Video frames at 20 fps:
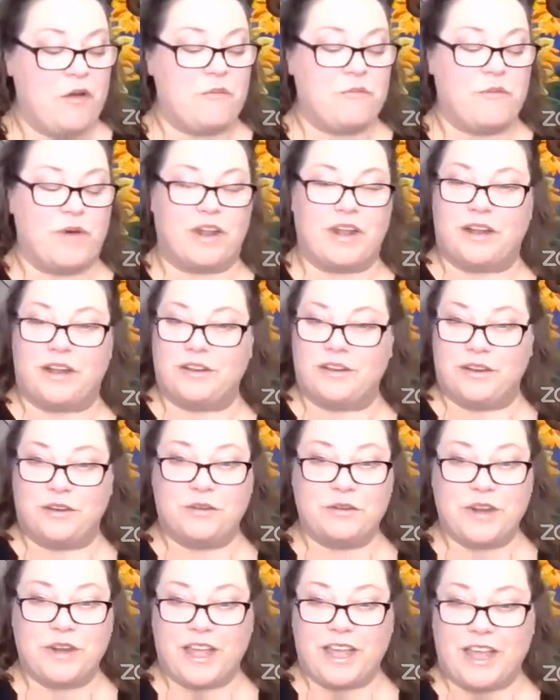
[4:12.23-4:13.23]
But a
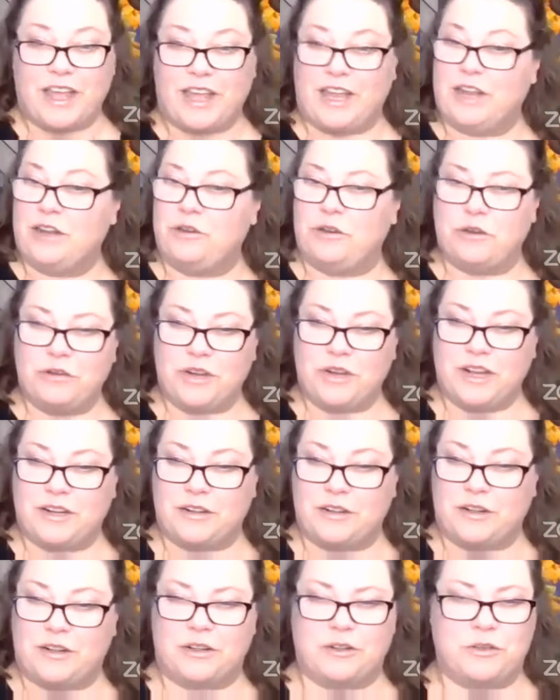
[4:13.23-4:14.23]
new day, new
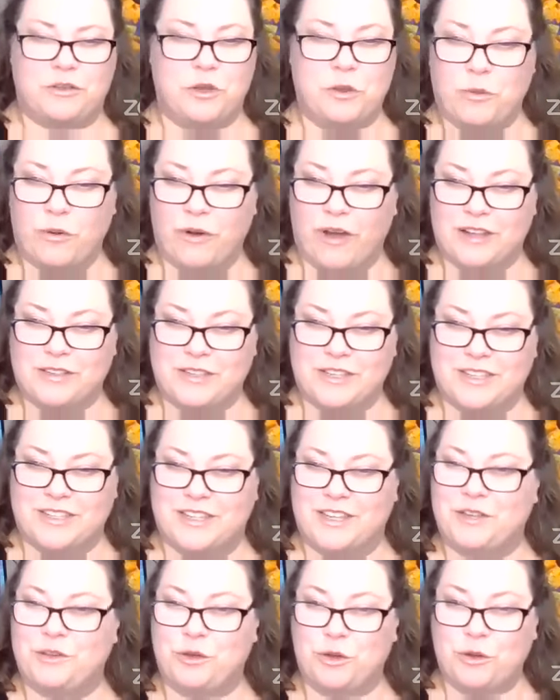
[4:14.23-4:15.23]
needle, new project,
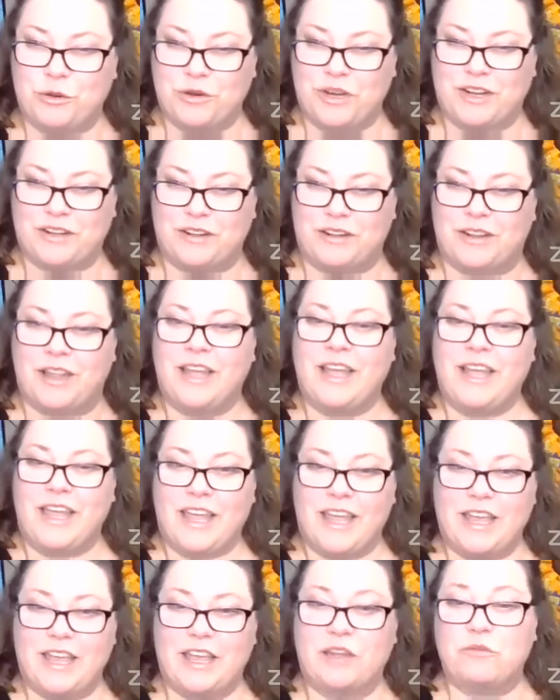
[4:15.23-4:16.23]
new needle,
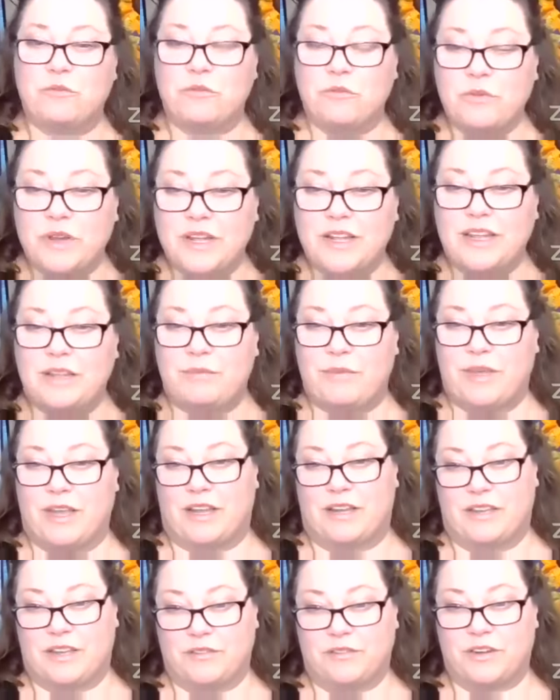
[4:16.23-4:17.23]
it can really make
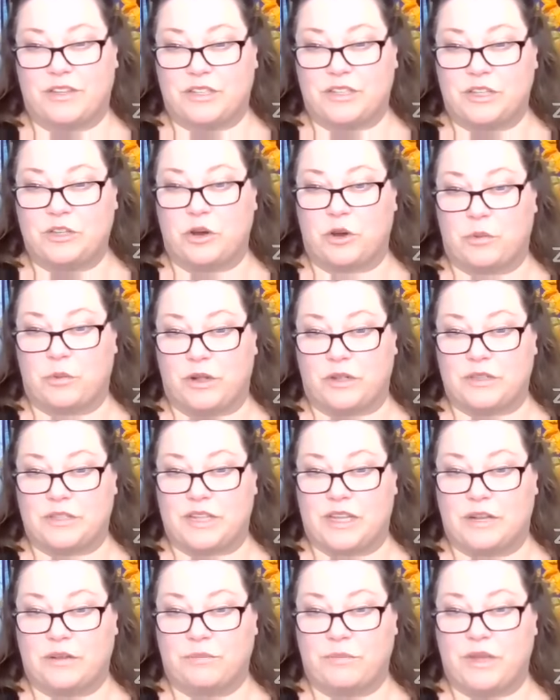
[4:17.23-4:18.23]
a difference in your
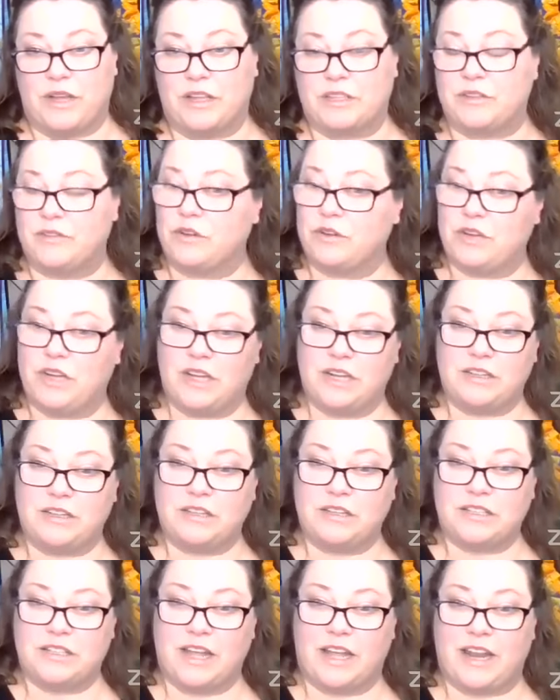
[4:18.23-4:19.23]
quilting. Because if your
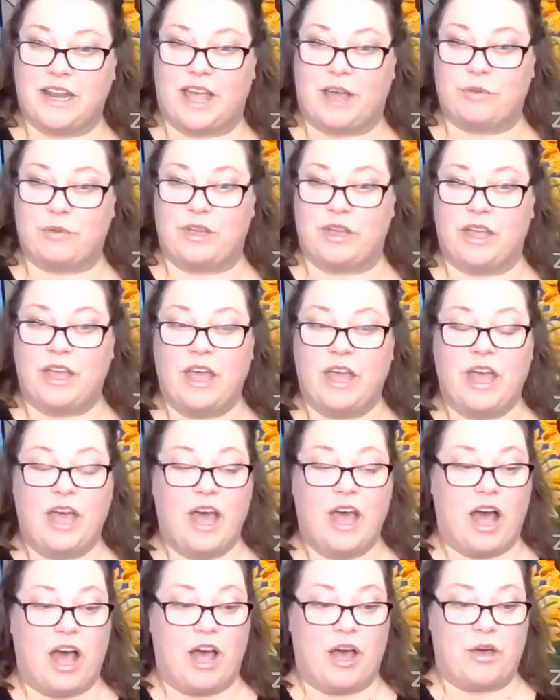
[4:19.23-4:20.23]
needle is not happy,
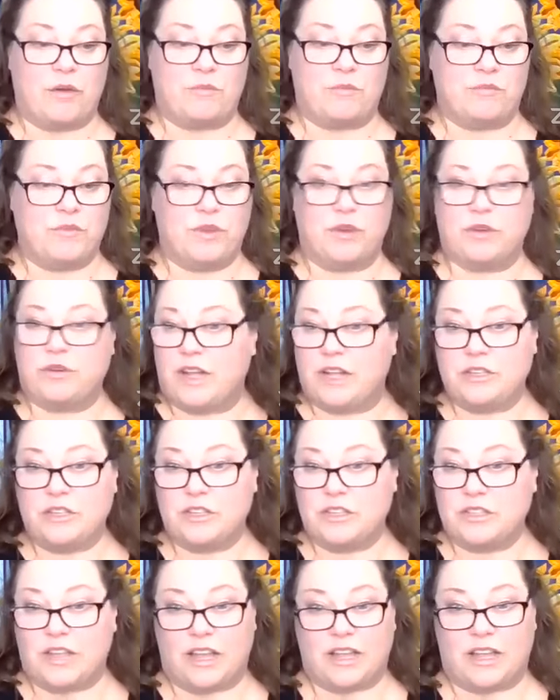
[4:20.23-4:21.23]
your
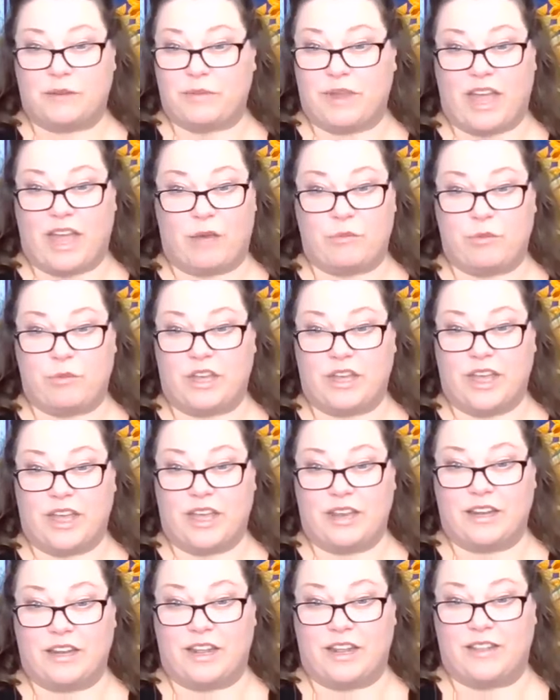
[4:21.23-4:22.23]
tension is not going to be happy
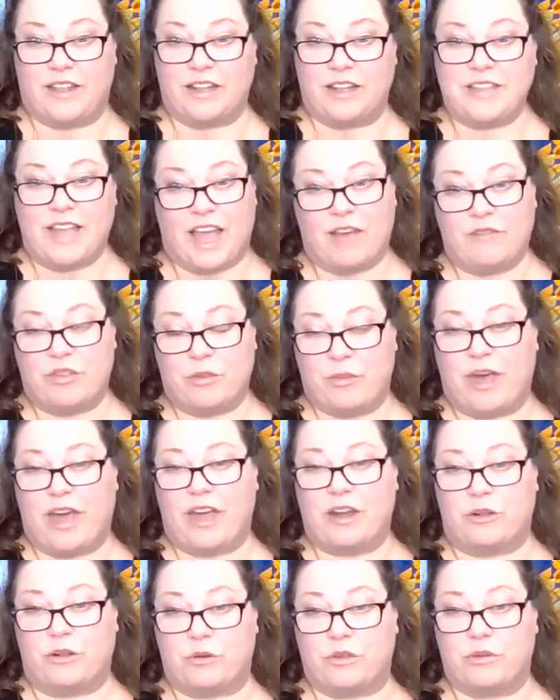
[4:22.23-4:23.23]
again. And that's half the
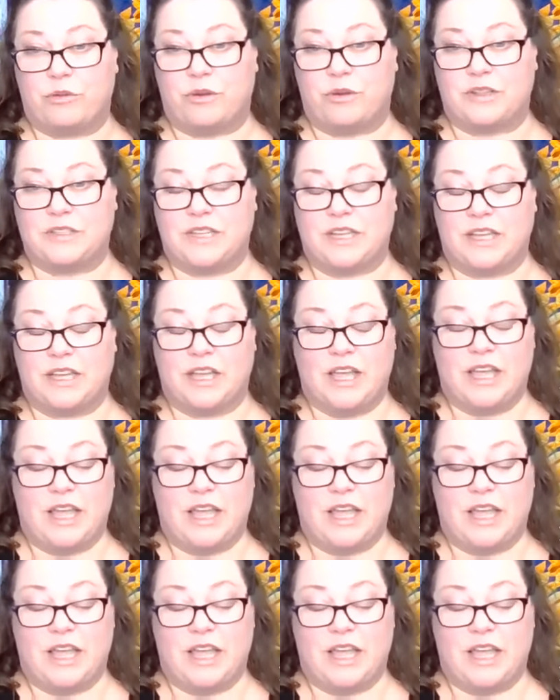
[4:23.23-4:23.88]
battle with quilting.